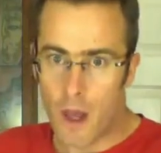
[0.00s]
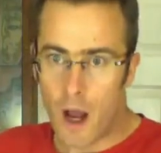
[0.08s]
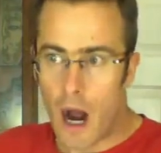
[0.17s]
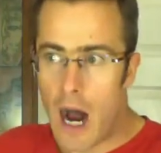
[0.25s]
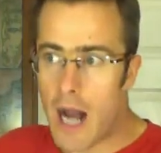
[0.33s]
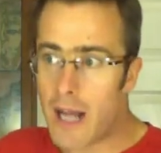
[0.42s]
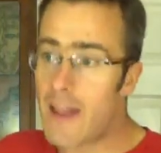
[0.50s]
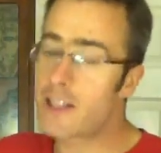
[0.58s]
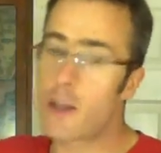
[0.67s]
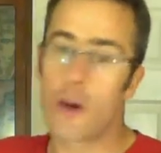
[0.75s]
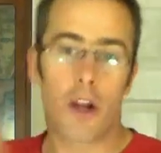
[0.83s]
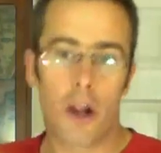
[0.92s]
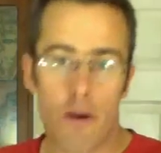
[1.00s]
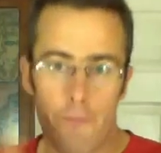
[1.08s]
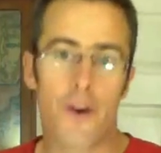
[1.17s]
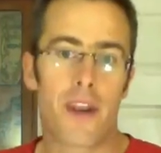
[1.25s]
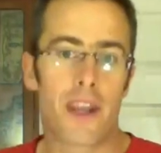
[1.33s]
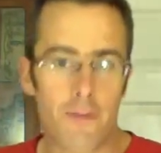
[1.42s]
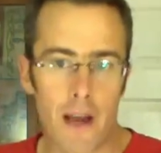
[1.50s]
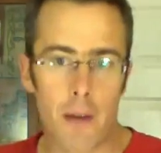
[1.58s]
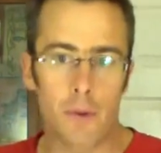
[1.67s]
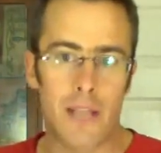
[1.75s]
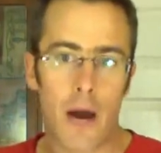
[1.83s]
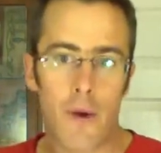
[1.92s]
There's a lot of kind of funding available
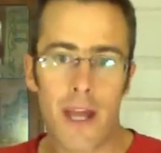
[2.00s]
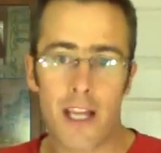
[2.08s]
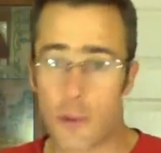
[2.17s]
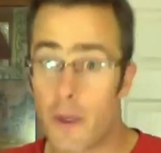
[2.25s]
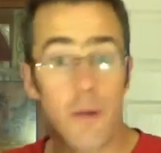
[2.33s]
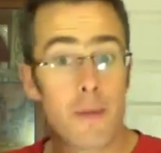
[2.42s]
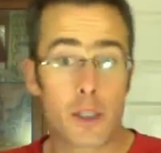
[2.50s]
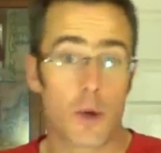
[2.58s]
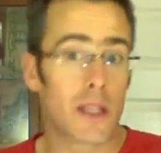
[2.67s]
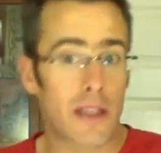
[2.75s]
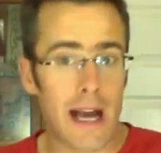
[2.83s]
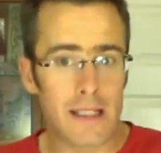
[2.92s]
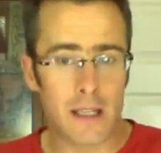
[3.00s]
down here, so we're going to be doing that.